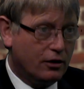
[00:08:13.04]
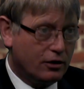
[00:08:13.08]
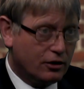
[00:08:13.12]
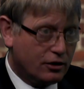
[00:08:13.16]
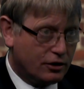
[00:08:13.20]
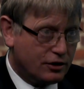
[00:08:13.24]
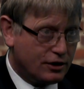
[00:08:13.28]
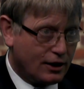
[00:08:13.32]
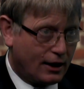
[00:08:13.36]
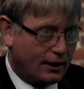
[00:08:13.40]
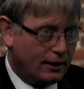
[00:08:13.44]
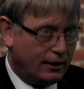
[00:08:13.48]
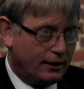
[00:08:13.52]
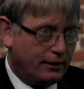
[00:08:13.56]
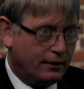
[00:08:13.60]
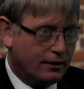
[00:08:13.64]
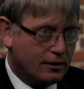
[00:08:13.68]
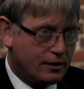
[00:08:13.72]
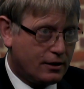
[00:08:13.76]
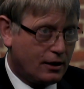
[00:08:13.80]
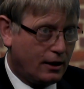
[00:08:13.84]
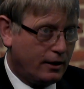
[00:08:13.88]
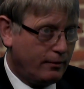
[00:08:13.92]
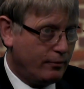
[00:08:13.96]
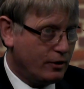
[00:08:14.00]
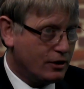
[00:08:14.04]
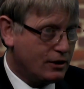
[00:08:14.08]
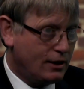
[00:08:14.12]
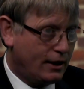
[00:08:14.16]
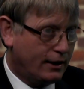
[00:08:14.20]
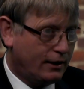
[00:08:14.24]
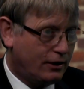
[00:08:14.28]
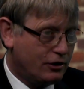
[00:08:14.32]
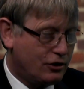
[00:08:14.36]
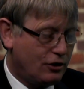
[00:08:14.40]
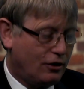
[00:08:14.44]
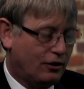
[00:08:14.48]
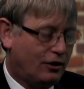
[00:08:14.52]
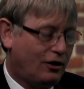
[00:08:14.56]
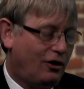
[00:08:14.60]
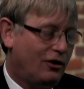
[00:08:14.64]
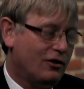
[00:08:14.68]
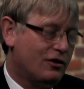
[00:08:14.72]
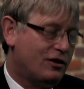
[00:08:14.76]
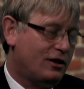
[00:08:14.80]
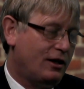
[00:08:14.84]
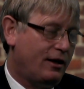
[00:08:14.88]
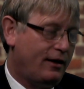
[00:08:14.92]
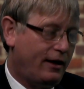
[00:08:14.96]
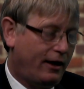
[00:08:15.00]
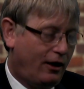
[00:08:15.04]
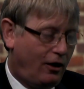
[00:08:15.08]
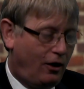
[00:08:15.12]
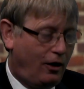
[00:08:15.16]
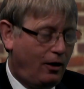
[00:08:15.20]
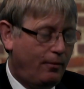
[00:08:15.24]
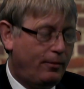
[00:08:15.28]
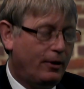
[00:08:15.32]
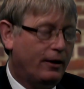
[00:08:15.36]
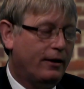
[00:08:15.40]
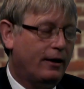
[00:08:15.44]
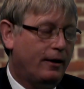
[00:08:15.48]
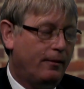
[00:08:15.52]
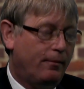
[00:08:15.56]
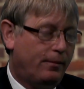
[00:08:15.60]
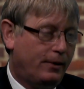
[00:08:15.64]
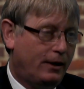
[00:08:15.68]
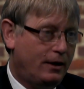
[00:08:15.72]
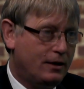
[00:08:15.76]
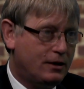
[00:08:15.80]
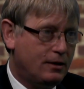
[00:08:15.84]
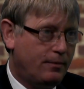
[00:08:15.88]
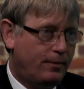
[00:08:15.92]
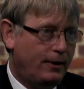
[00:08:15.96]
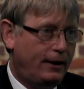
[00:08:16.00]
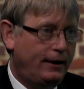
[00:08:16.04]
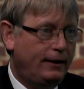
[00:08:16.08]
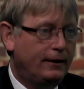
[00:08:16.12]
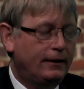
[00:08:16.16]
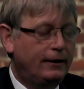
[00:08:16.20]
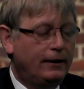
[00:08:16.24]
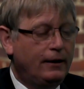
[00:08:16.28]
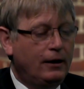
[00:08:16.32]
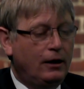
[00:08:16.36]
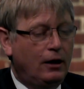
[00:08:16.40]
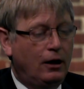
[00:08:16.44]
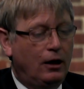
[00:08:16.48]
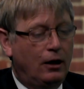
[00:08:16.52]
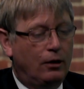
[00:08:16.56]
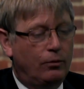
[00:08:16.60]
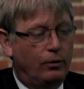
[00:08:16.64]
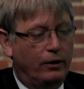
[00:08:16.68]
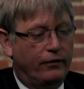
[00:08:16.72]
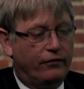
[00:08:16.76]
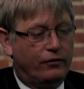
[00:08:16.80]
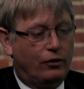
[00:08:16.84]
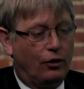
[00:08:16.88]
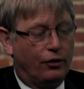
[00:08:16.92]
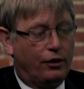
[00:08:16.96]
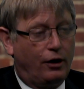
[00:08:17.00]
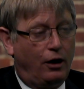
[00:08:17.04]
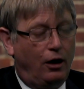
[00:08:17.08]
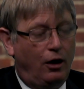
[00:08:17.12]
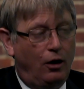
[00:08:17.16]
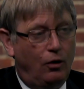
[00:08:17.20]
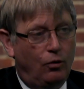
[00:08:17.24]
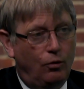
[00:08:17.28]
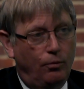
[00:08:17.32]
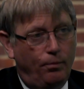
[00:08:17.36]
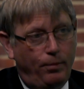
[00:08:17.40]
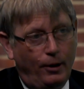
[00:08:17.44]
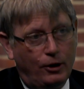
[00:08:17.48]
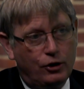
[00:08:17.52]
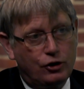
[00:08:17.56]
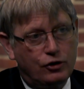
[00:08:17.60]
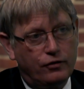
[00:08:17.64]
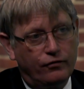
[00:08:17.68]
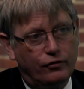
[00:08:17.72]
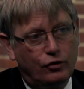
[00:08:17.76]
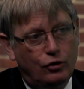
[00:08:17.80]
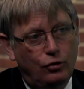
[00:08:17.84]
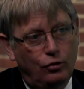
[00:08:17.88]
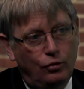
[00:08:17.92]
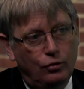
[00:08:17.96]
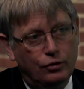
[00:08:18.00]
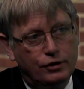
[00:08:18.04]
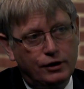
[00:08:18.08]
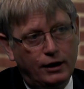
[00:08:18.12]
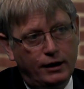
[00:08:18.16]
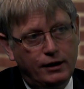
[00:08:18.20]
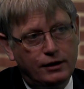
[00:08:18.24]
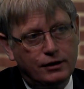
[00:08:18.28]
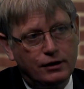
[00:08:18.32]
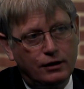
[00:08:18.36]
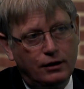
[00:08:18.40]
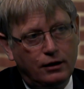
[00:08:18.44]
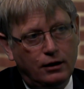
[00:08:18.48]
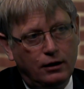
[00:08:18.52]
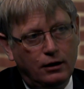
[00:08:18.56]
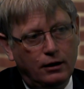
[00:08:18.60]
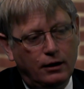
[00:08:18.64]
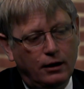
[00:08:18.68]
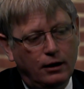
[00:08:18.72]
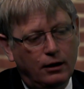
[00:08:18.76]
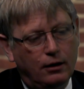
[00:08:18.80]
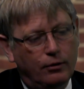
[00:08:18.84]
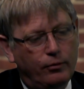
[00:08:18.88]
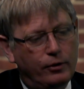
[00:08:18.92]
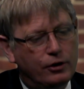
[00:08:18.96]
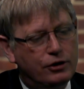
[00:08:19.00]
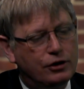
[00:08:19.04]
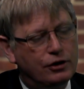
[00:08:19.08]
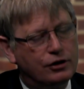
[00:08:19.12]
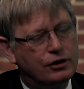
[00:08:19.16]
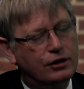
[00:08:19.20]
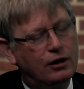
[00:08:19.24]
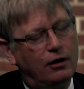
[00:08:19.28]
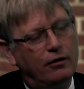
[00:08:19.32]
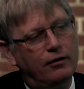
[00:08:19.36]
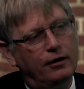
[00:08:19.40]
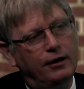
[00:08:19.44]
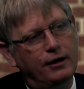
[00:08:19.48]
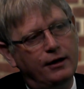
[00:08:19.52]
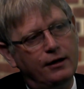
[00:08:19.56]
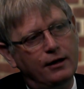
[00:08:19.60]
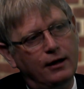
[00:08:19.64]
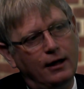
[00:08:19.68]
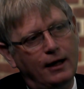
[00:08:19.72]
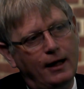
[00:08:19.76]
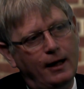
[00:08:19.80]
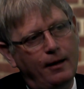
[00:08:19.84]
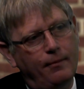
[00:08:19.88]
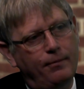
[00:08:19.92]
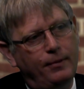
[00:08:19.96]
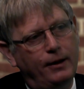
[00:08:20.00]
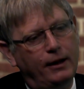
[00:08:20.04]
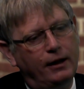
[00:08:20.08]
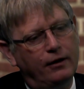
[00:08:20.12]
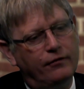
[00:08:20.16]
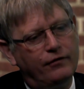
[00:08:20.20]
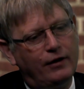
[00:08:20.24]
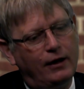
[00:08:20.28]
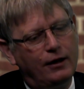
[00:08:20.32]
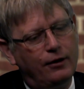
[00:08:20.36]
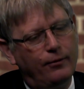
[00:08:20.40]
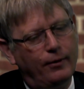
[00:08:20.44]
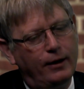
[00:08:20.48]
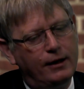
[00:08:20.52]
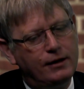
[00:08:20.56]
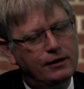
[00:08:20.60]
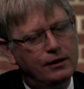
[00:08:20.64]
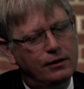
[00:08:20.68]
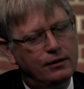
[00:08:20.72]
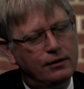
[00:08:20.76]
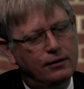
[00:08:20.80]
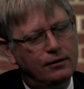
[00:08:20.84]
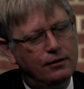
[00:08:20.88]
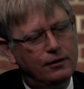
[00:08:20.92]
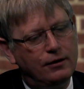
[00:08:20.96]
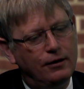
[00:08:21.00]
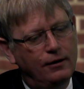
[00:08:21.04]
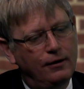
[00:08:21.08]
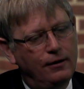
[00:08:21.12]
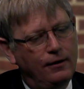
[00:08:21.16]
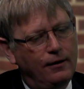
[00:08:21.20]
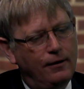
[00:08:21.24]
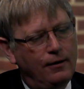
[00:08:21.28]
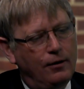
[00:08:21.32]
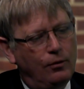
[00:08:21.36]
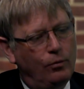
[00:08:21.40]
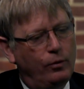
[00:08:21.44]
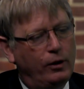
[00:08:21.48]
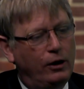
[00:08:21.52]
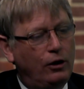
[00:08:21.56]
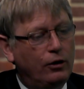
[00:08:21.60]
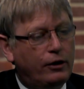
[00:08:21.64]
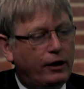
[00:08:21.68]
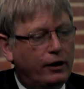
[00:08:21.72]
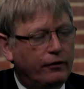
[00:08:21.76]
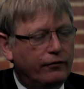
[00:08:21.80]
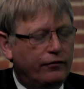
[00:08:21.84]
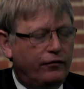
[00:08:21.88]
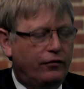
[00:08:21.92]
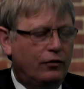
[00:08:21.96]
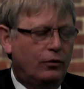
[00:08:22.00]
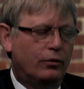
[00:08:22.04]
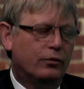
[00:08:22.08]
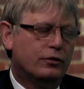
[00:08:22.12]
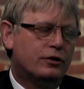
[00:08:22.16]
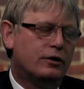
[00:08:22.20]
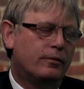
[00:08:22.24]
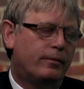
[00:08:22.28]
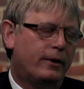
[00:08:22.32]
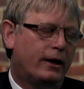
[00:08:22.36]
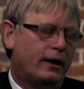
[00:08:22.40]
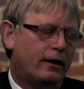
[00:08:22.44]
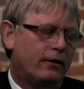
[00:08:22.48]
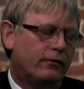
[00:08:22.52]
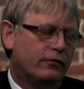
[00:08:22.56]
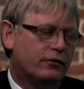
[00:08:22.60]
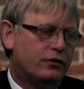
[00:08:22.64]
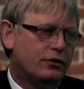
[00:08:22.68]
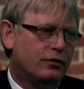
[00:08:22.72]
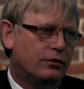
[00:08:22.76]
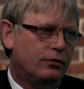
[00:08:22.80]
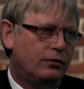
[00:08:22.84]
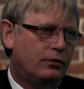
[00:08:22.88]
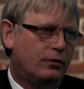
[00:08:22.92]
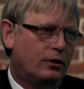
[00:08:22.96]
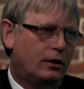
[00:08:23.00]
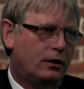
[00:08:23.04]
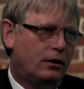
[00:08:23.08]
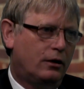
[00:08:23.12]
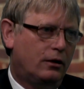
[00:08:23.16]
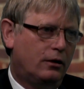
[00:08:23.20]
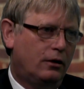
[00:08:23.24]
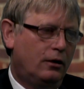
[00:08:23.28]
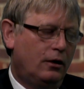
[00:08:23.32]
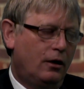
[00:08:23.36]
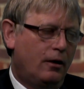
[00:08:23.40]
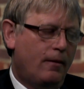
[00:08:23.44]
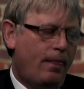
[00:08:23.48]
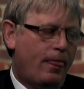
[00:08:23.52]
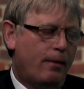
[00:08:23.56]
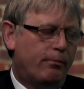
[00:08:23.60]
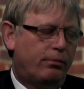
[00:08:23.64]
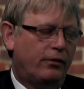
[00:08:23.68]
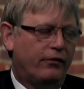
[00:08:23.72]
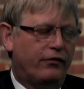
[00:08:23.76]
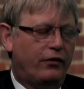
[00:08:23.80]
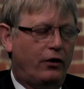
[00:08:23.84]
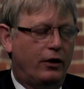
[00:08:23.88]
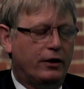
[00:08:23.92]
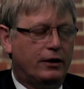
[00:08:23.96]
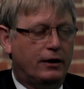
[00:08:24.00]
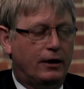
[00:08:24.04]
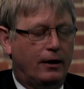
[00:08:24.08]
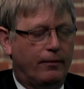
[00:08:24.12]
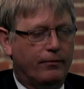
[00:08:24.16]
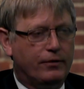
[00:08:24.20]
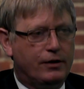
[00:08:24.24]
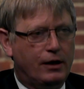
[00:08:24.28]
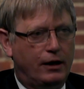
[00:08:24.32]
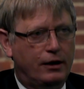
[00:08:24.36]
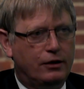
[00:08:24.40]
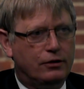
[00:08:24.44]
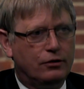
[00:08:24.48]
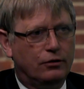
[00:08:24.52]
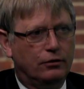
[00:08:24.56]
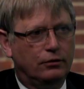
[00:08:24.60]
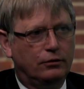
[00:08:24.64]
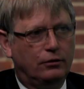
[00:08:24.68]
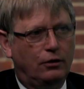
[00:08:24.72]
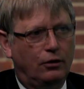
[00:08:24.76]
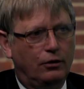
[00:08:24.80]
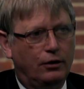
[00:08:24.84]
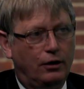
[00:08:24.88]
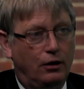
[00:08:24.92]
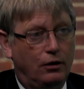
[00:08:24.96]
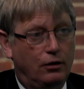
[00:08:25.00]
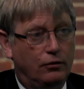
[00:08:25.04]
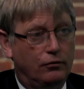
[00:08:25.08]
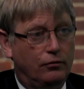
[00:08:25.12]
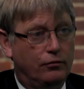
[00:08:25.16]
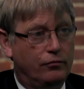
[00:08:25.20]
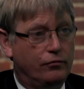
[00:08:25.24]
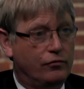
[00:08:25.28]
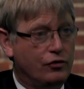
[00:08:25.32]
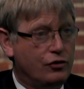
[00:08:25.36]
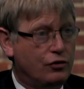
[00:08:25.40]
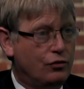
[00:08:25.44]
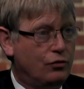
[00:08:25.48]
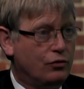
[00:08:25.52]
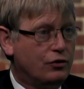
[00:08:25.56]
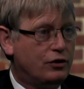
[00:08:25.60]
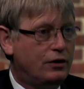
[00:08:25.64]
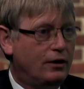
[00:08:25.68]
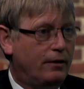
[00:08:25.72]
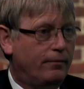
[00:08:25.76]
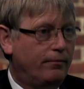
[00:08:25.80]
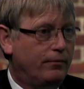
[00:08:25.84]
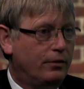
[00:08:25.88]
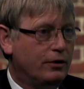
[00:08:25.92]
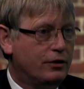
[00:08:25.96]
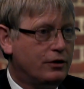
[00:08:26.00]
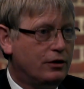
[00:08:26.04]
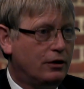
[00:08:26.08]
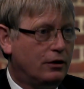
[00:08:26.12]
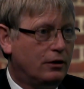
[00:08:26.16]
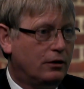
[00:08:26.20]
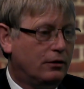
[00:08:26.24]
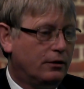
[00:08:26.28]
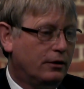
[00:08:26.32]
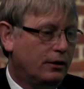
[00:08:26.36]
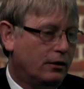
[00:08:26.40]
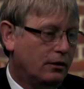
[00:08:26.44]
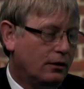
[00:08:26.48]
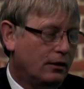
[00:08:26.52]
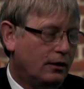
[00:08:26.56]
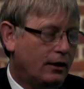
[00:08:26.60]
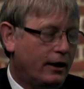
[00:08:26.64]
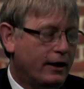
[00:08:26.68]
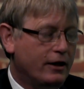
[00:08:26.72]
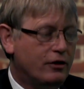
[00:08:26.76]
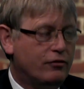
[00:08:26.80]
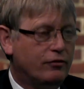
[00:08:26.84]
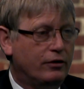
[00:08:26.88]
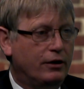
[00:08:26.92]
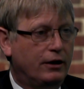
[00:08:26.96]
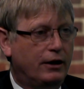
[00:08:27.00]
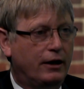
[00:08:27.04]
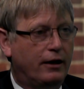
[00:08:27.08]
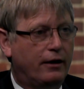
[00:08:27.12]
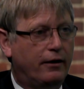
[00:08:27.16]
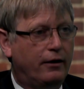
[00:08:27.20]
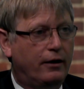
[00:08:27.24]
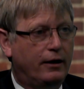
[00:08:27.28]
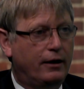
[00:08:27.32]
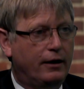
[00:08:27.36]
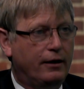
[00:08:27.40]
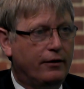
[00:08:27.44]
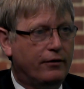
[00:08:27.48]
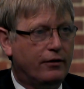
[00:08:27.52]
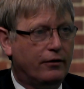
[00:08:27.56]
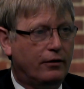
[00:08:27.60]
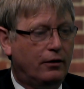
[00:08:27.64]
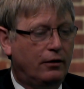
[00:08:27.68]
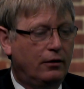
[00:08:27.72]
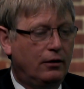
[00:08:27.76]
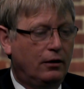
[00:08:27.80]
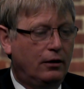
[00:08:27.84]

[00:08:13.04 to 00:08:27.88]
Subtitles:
exactly the same as Lancaster. I can't say they are, but they appear to be. We've got a whole bunch of core data which is currently in the lab being evaluated, and we're looking forward to being able to provide an update on our resource numbers later in the year, either